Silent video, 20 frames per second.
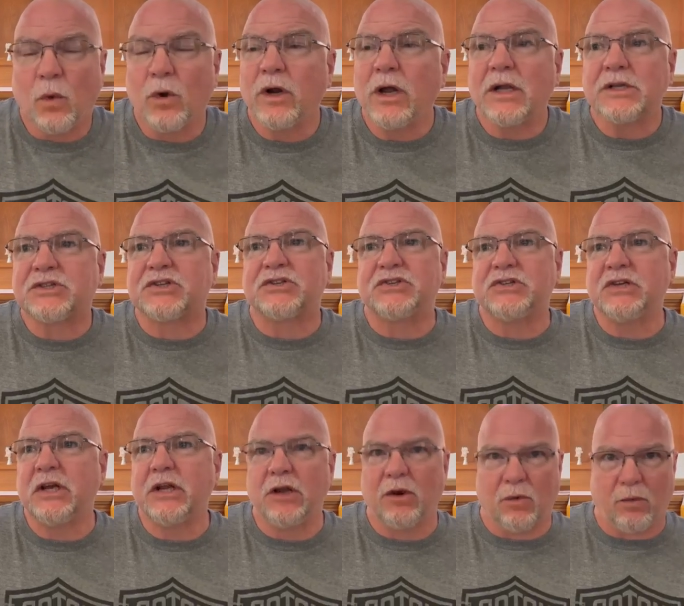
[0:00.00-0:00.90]
We're not
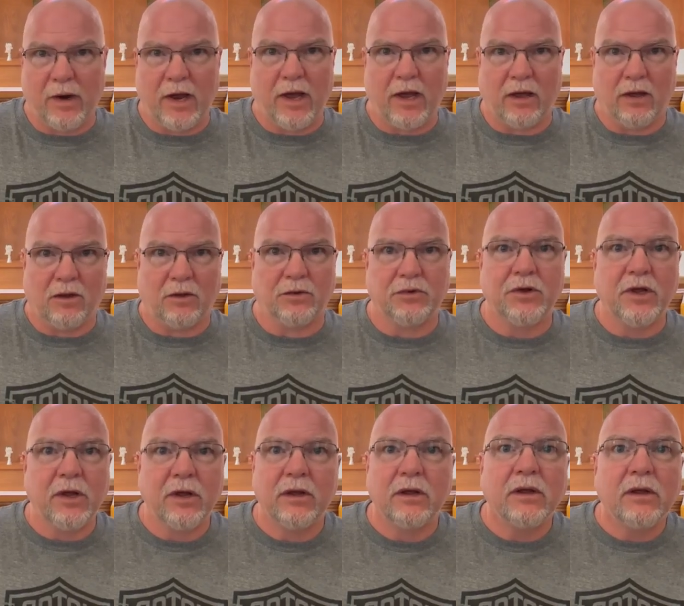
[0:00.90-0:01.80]
sitting
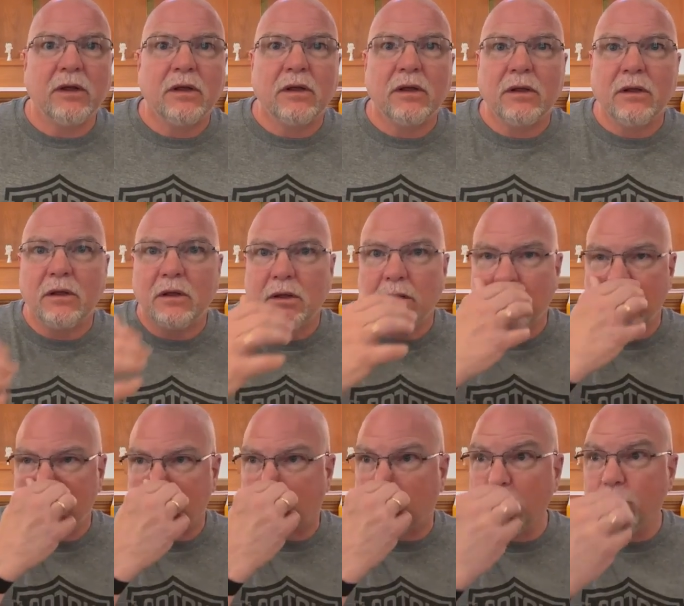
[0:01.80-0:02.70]
around
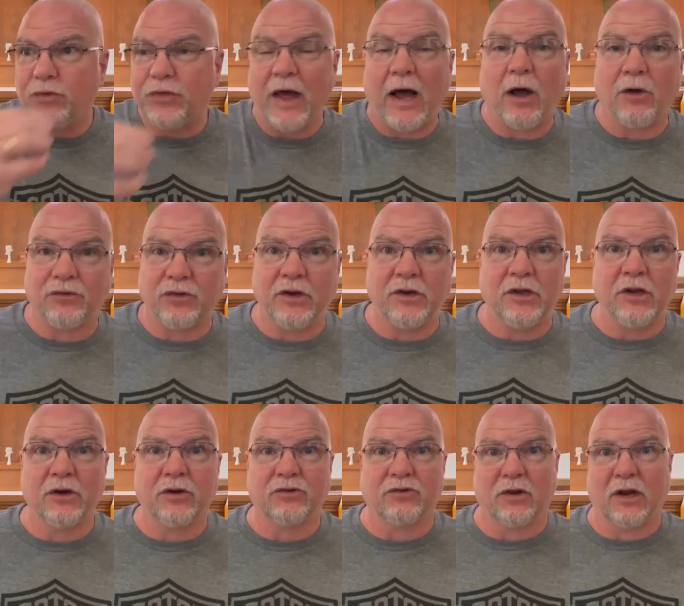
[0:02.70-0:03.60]

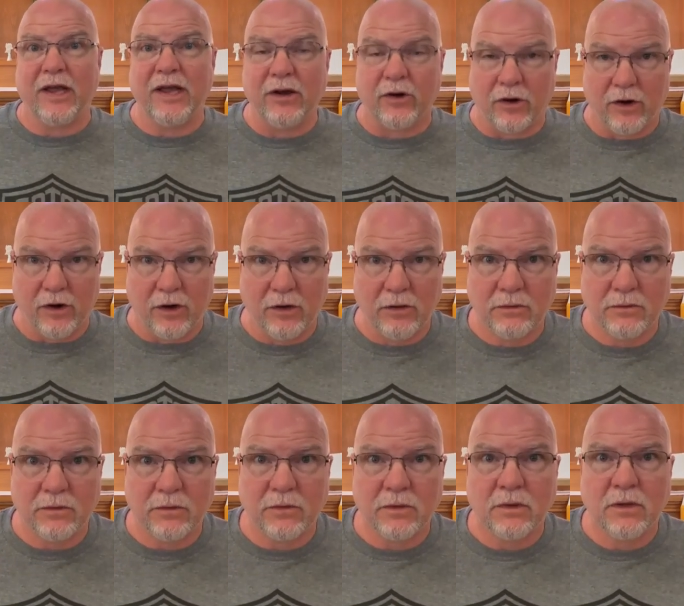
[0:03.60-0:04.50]
2,000 years
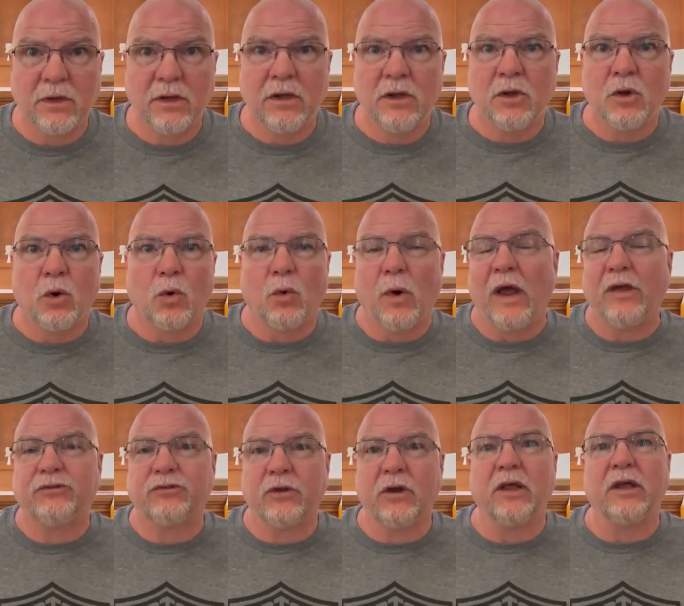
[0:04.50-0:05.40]
later
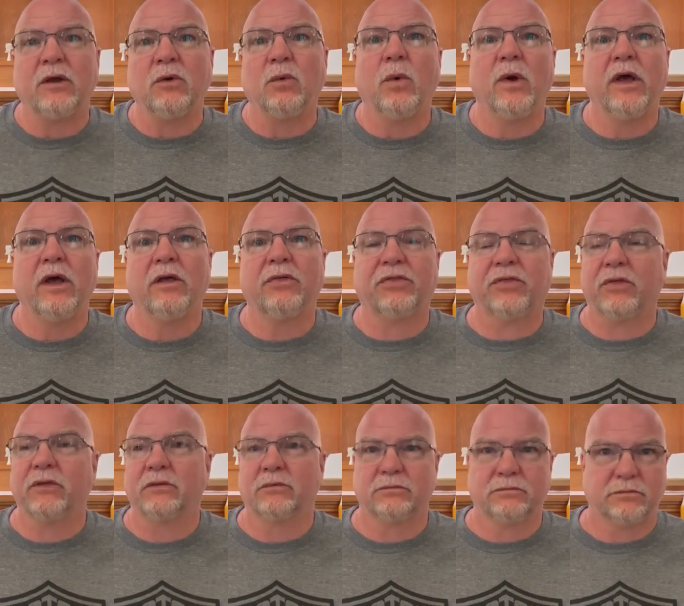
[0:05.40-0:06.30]
wrestling
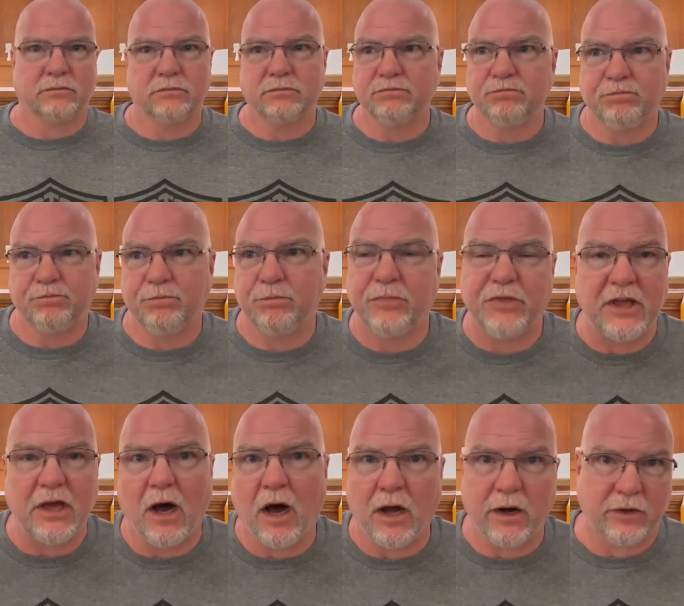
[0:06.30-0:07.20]
with
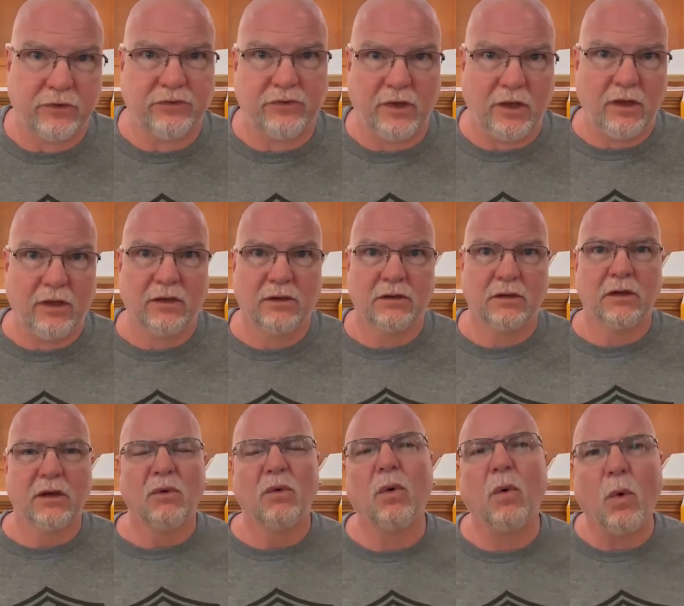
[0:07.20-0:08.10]
the Odyssey.
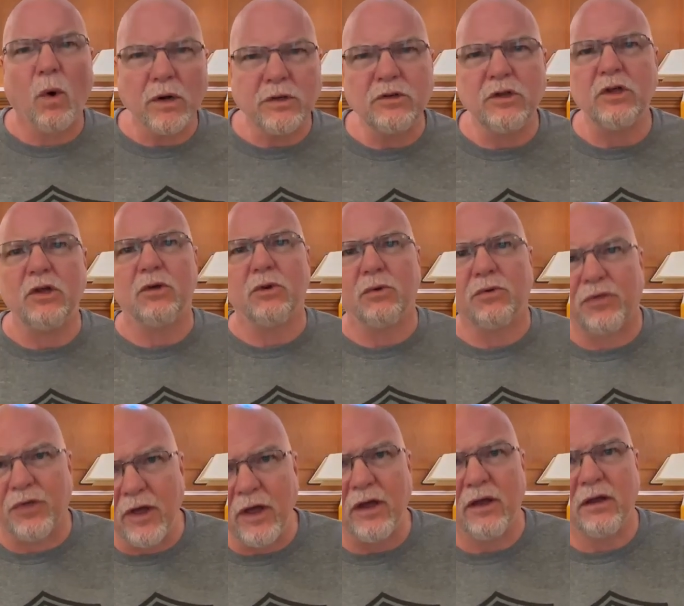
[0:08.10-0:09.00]
Well, what do
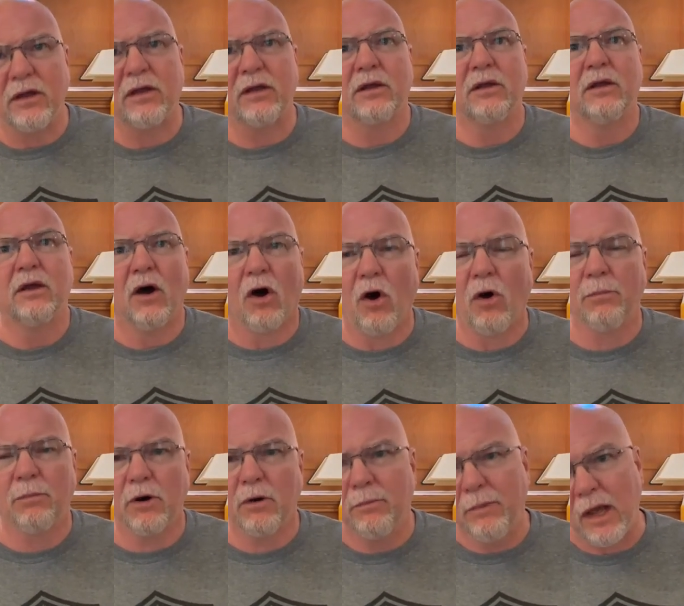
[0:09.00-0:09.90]
you think
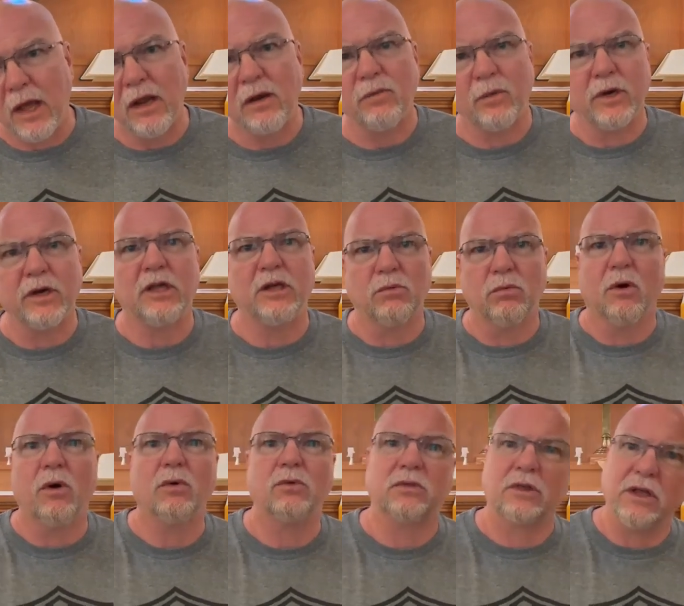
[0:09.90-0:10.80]
Homer meant when he
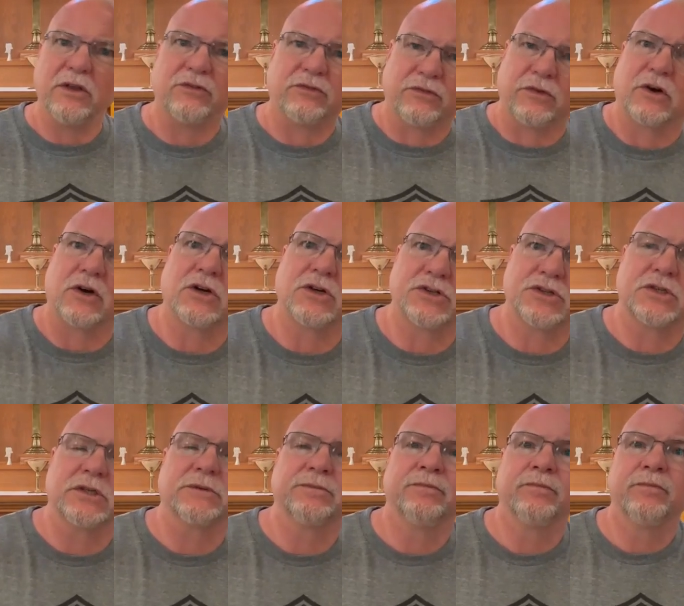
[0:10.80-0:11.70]
wrote this
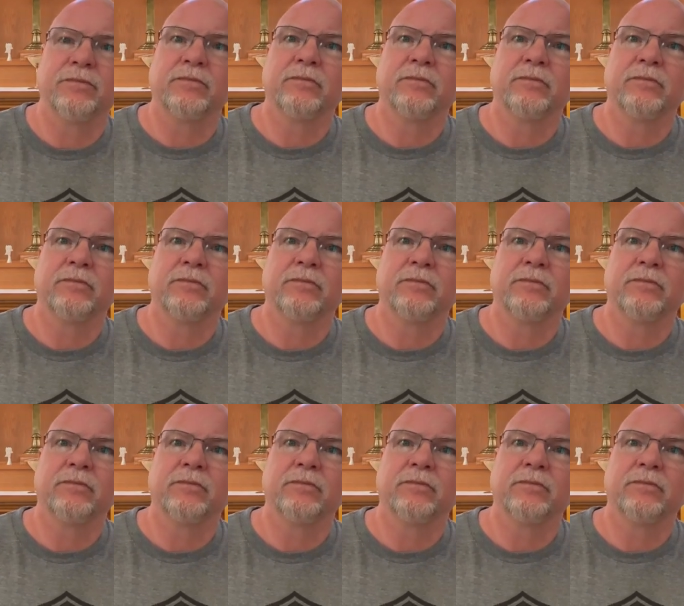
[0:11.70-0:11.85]
verse,